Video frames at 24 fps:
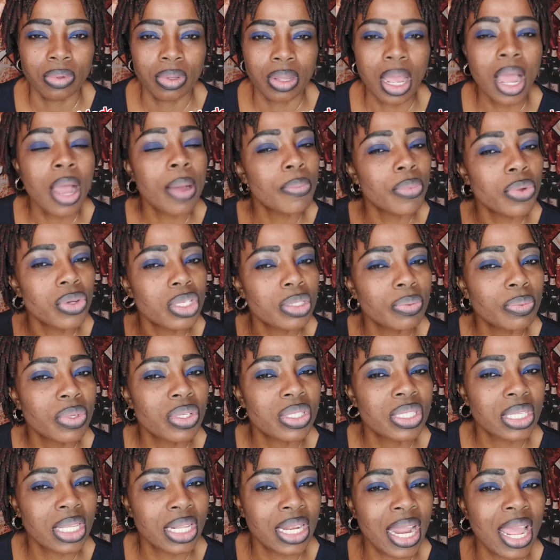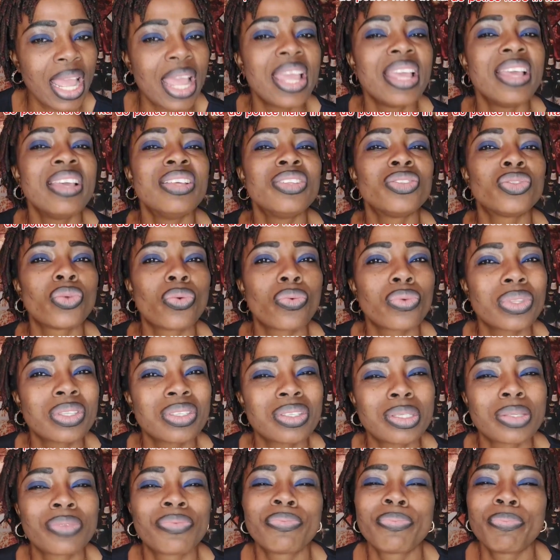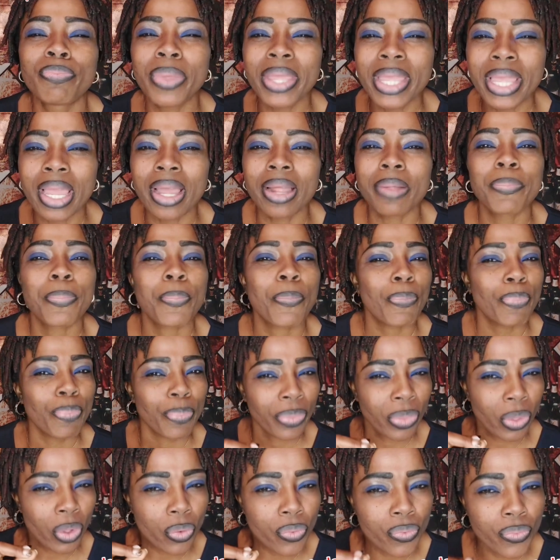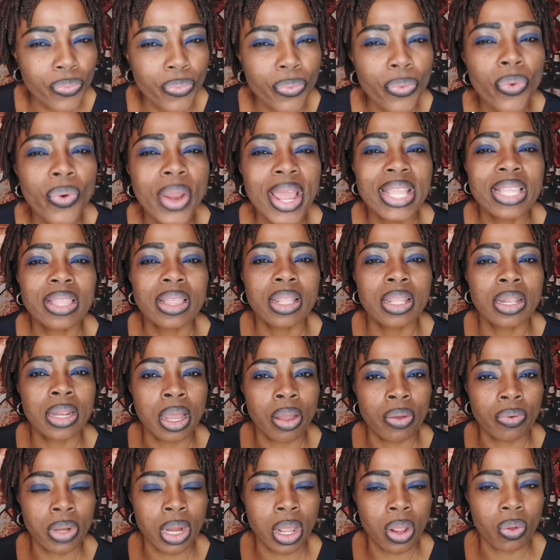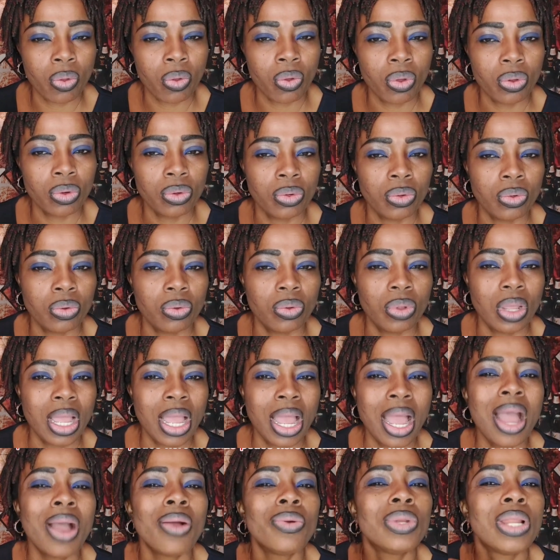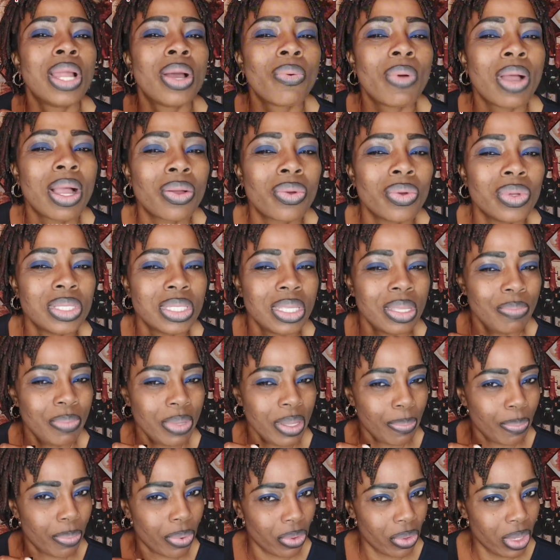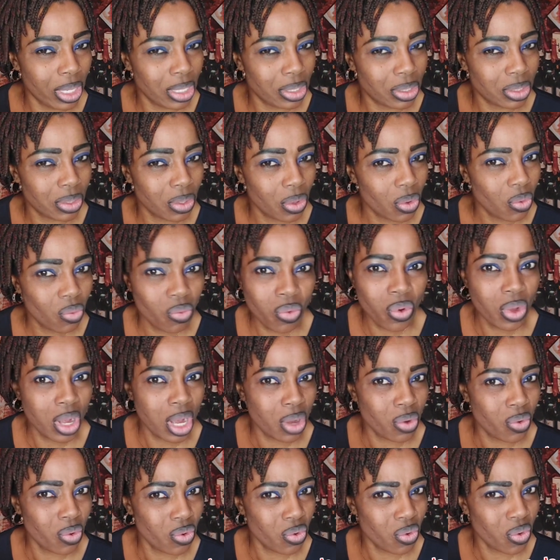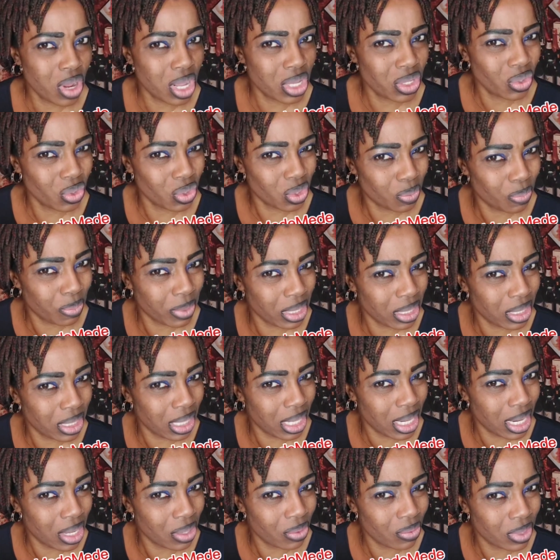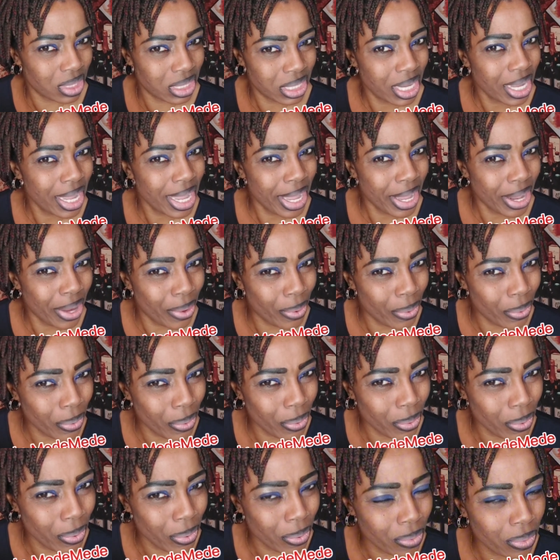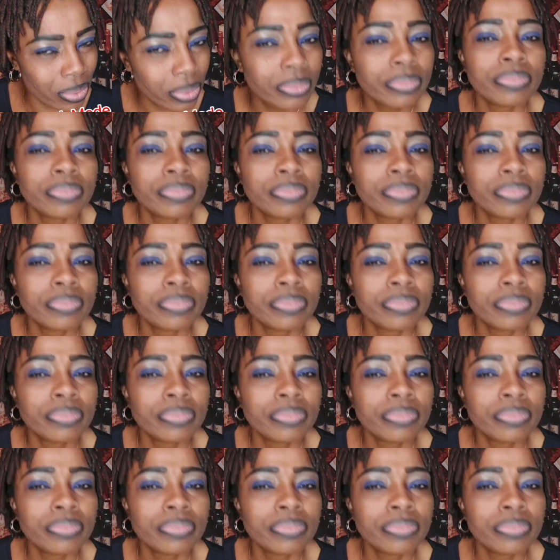How much more say na to speak up fluently now na can know. How na one can't be police when I don't know how to speak the language alone.